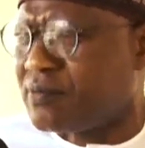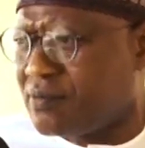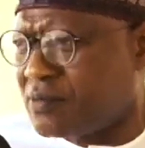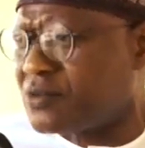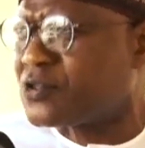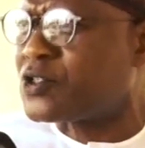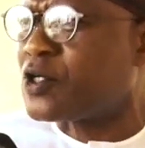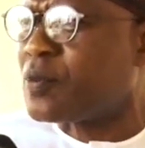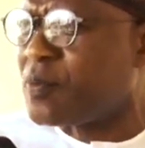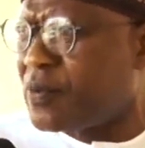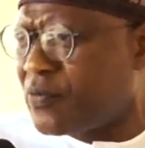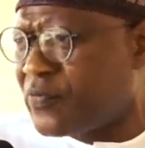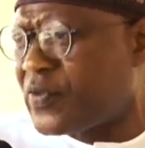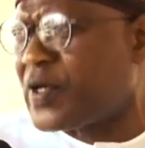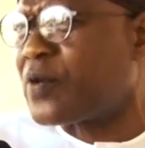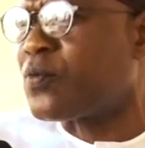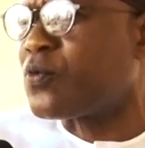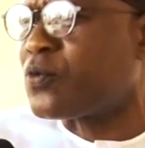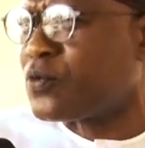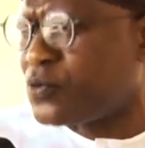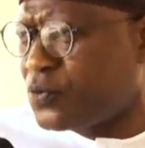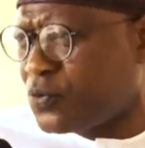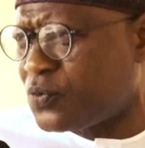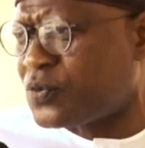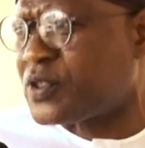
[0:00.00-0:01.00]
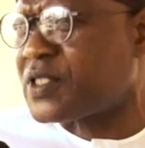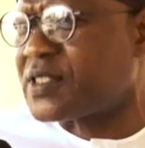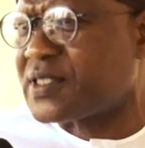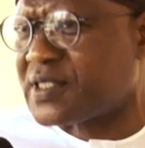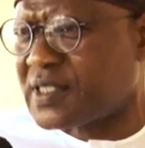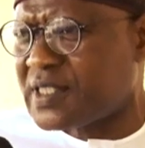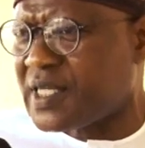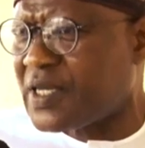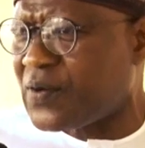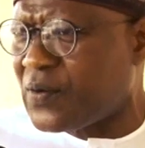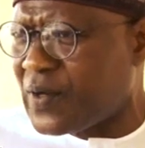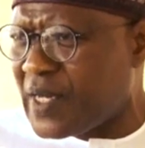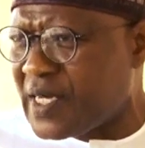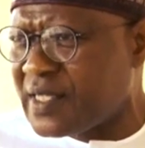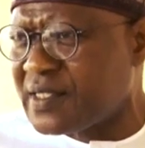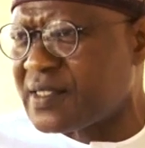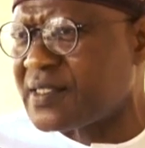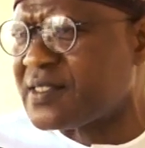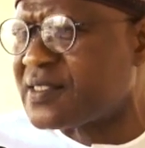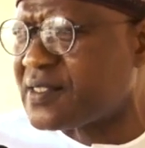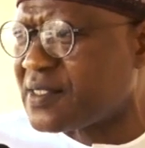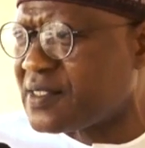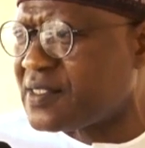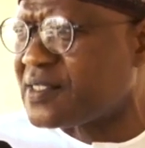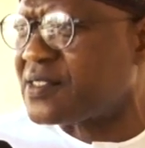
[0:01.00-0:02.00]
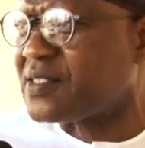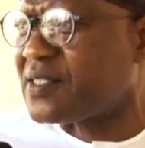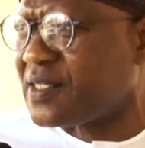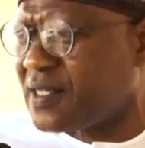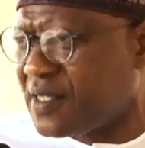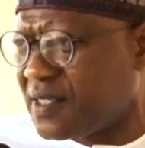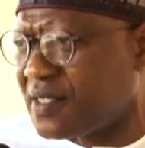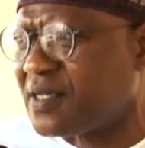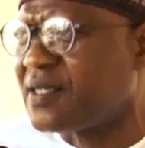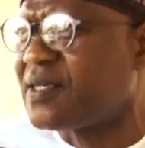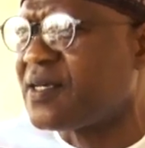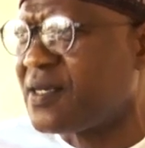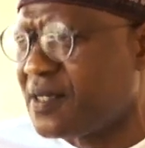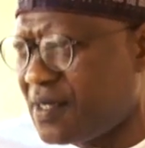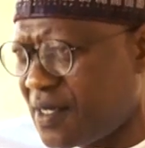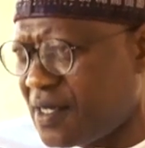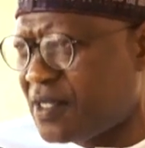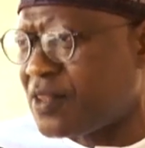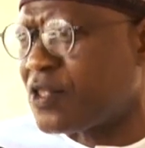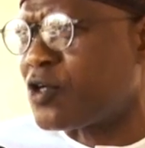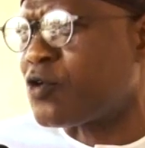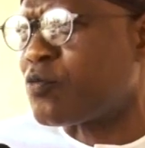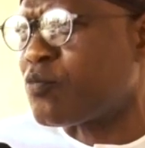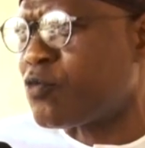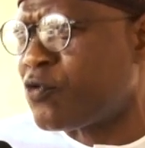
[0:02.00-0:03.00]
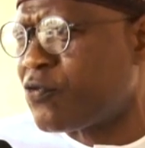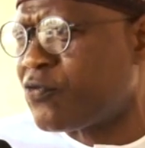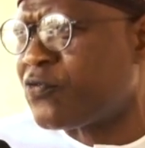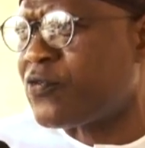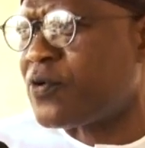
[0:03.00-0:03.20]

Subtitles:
Some of them will do this. They'll learn these things here and they'll move